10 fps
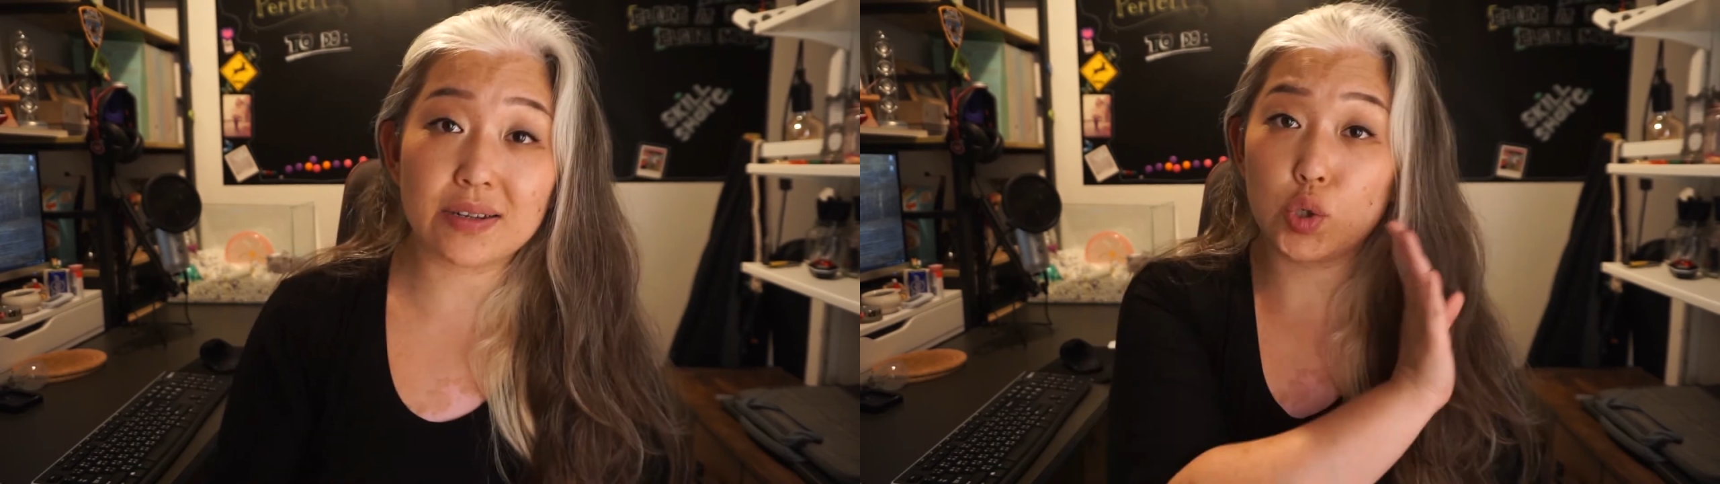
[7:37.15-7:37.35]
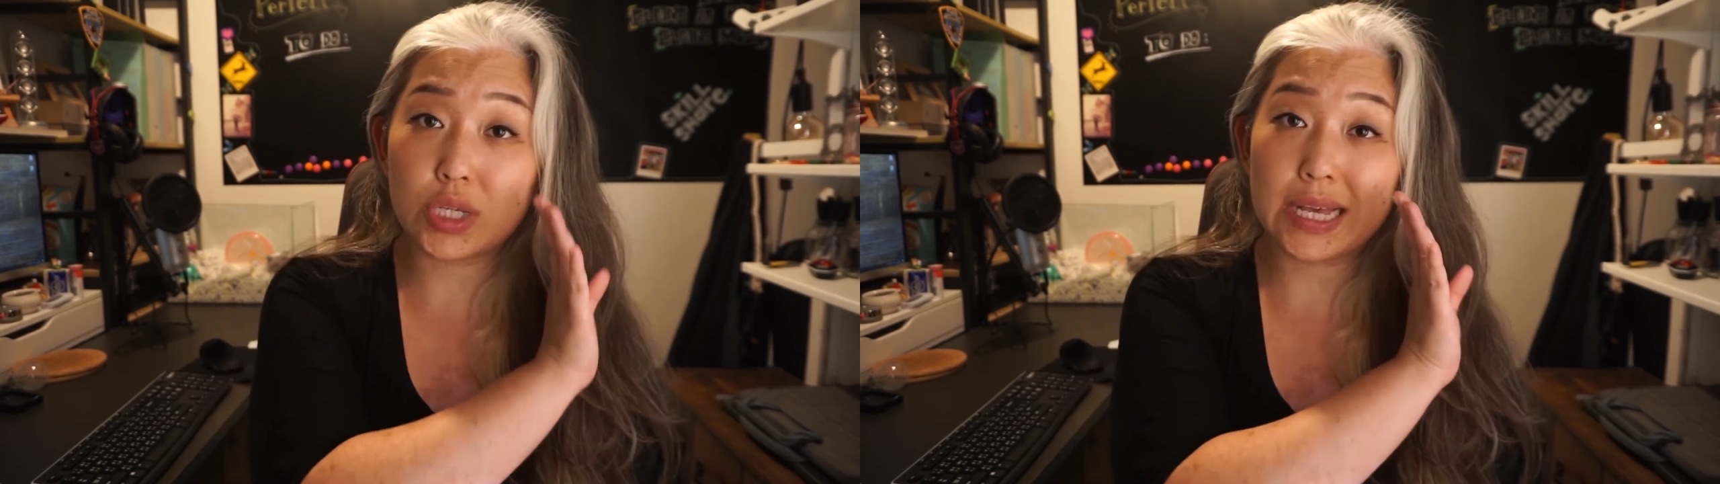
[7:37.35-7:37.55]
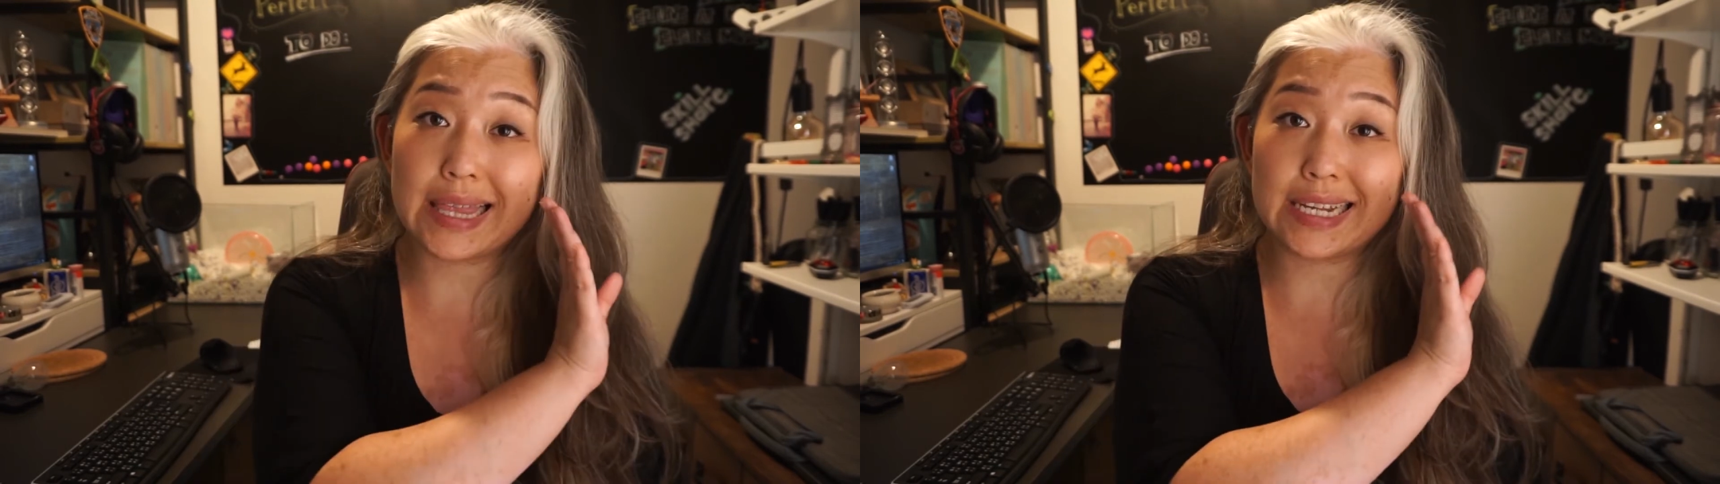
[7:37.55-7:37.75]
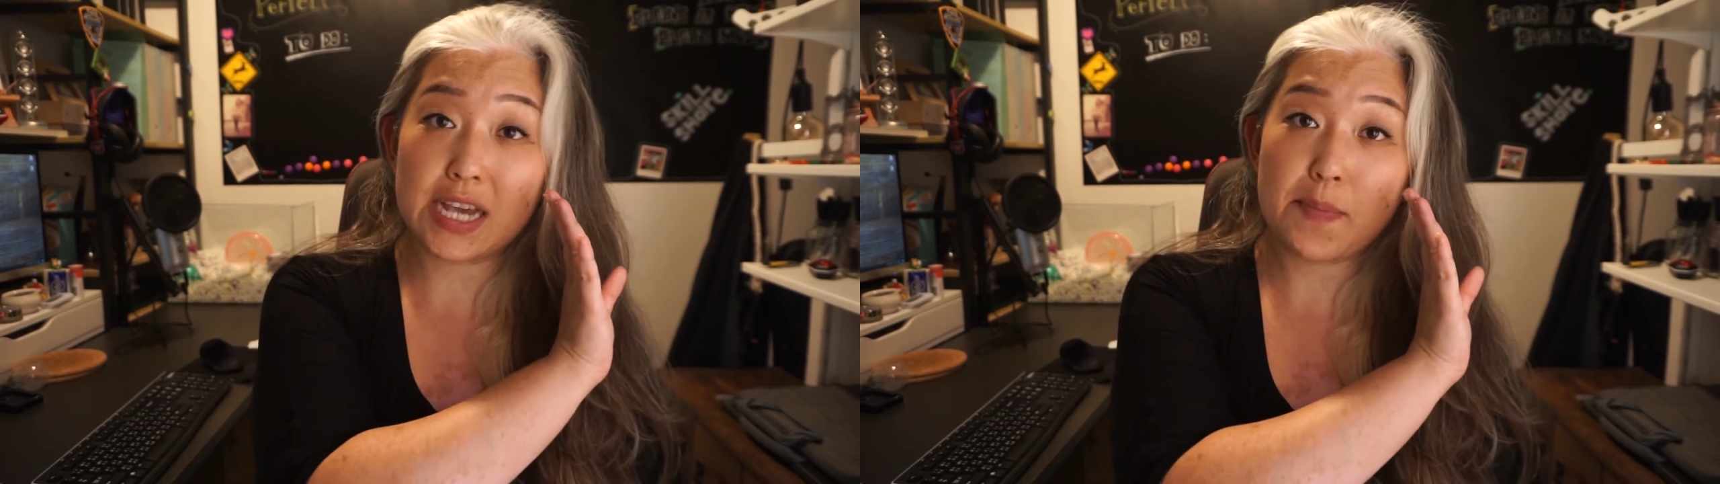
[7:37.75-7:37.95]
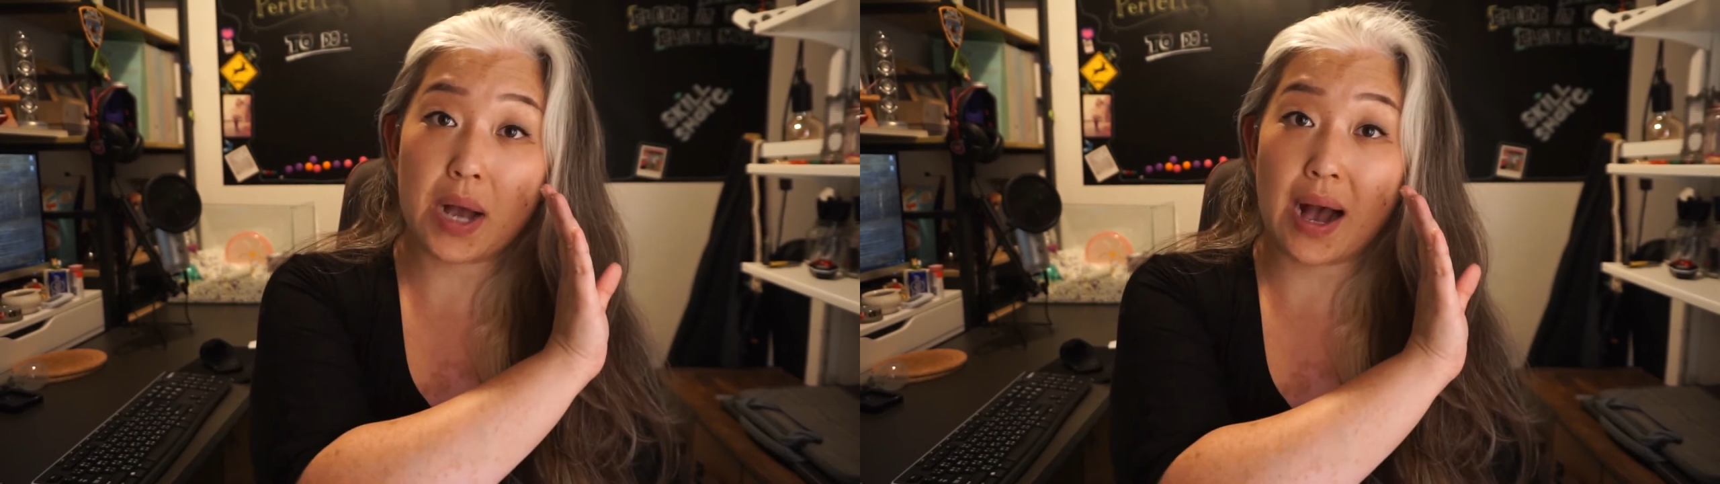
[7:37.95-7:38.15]
usually the
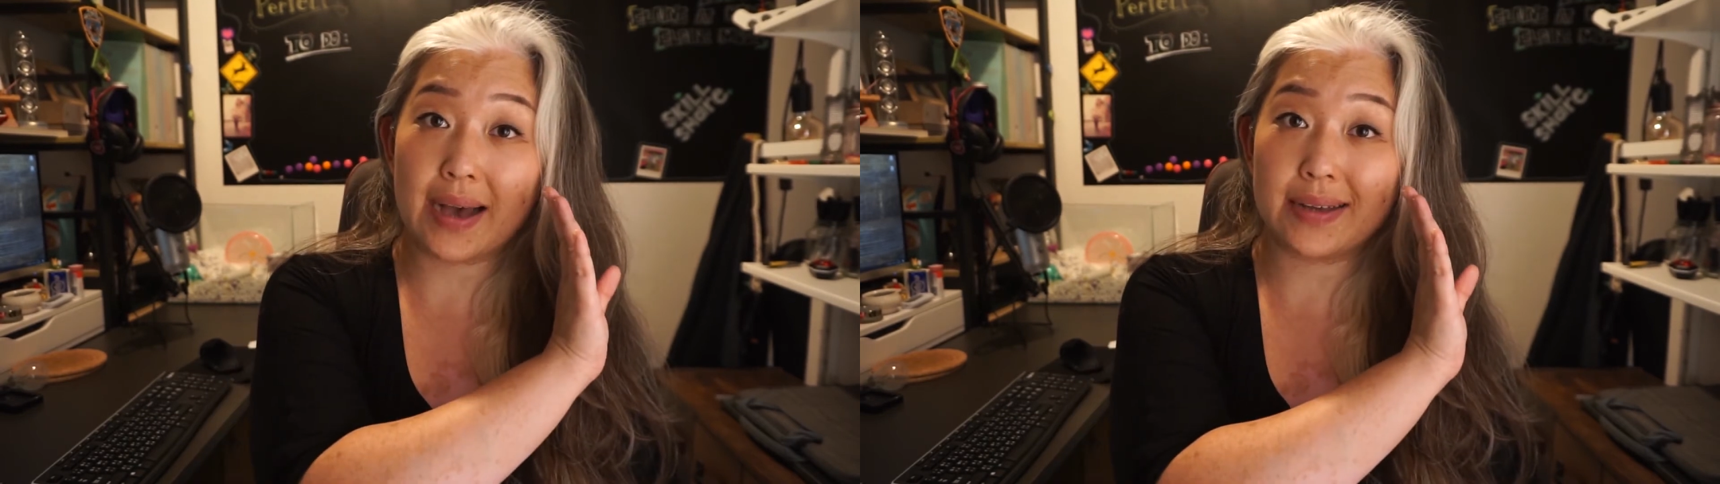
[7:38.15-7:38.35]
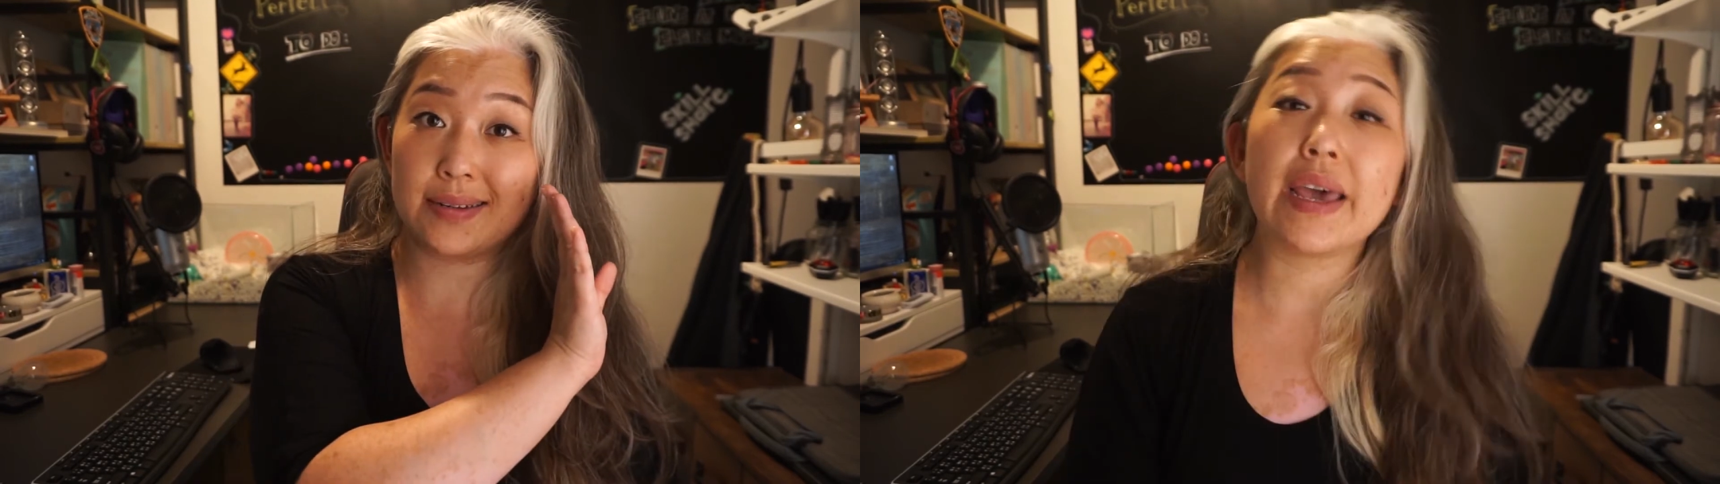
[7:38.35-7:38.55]
cheap kind,